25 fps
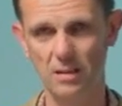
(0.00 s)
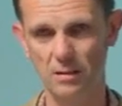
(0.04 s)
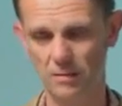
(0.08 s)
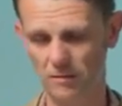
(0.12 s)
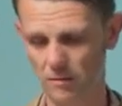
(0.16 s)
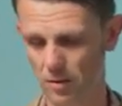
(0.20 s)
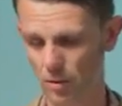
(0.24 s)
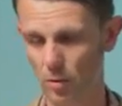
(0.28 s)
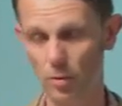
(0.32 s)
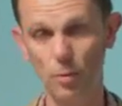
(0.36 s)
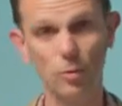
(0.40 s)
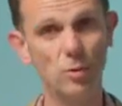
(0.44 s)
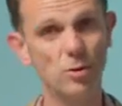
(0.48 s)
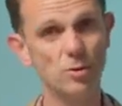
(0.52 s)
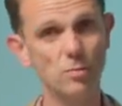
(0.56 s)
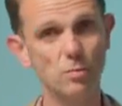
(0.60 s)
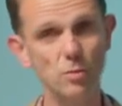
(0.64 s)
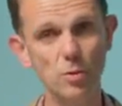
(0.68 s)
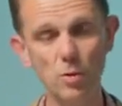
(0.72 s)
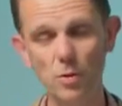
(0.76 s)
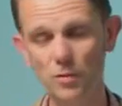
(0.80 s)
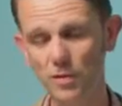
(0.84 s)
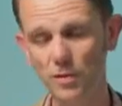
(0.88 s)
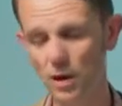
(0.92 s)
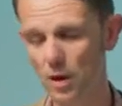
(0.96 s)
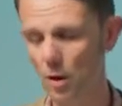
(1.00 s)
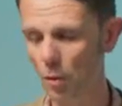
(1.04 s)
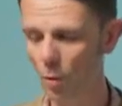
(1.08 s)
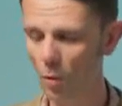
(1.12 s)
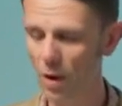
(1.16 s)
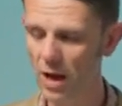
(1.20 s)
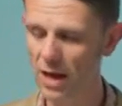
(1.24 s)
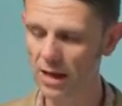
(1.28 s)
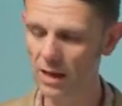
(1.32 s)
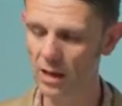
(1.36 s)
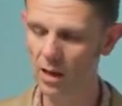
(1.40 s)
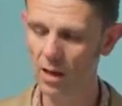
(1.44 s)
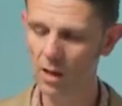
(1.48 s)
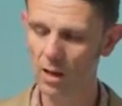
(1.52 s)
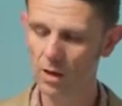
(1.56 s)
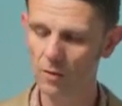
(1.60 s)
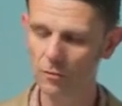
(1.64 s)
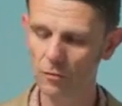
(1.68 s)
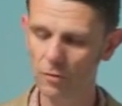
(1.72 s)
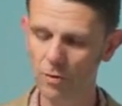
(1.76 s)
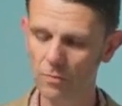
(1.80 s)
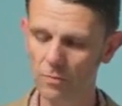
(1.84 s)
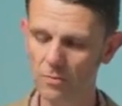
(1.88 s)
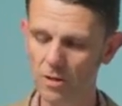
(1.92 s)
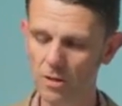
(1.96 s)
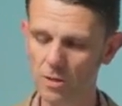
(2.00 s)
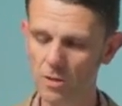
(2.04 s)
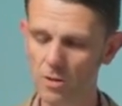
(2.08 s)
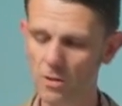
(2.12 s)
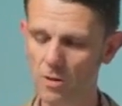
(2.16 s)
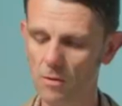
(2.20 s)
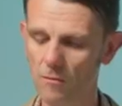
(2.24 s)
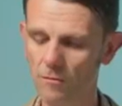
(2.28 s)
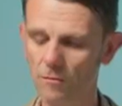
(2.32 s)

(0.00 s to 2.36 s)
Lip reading: In other words, moving away from this